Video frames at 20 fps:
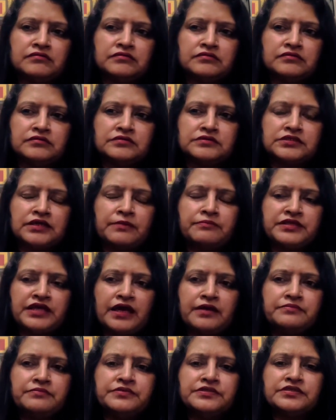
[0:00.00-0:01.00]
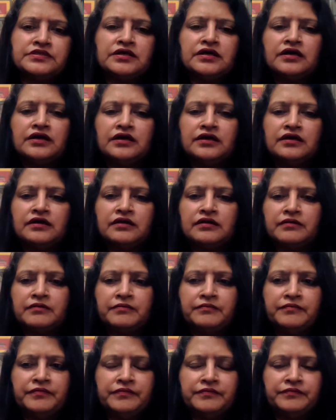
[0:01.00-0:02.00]
sometimes
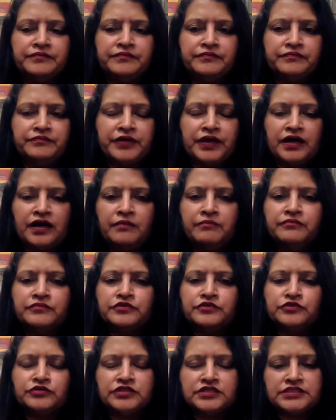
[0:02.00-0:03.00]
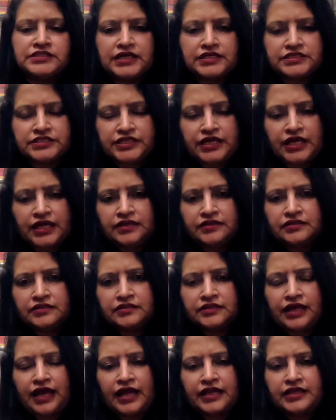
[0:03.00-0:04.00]
become to this extent
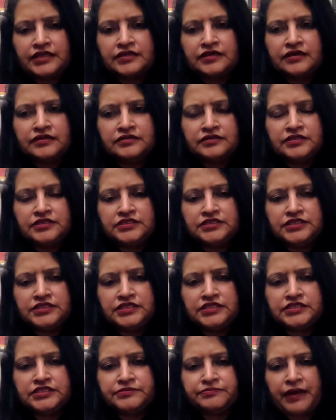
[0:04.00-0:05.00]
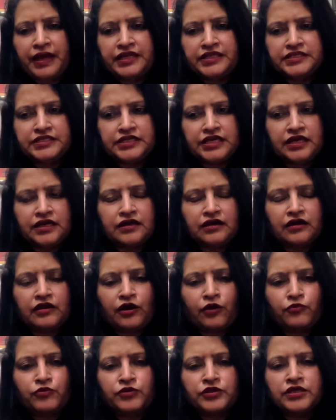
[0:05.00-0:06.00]
that the disease might take
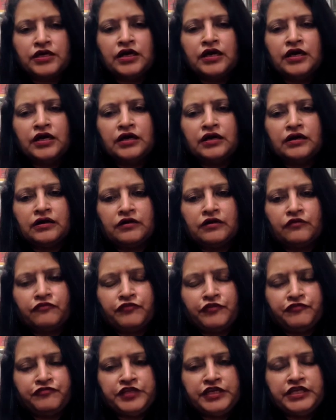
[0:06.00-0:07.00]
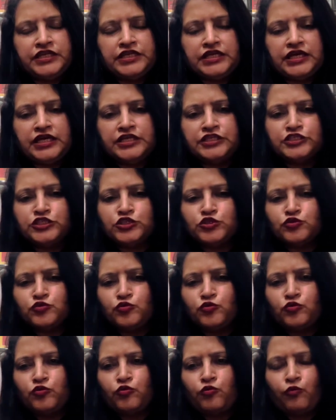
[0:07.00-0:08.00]
around 15 days
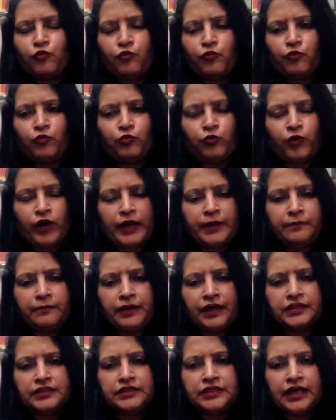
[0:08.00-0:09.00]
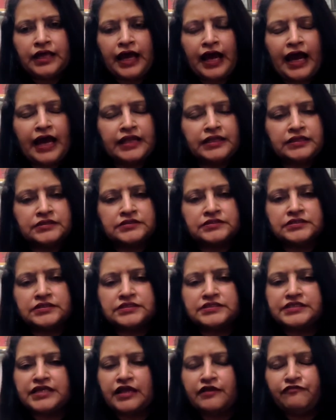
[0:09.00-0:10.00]
to 1 month, and this is
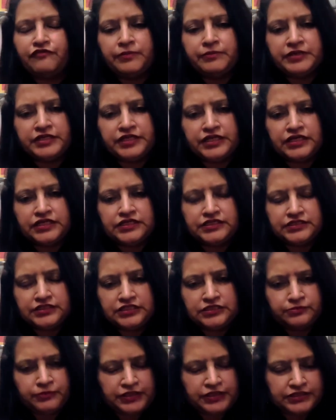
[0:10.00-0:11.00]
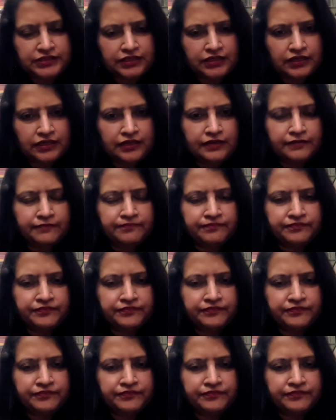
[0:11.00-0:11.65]
a self-limiting disease basically.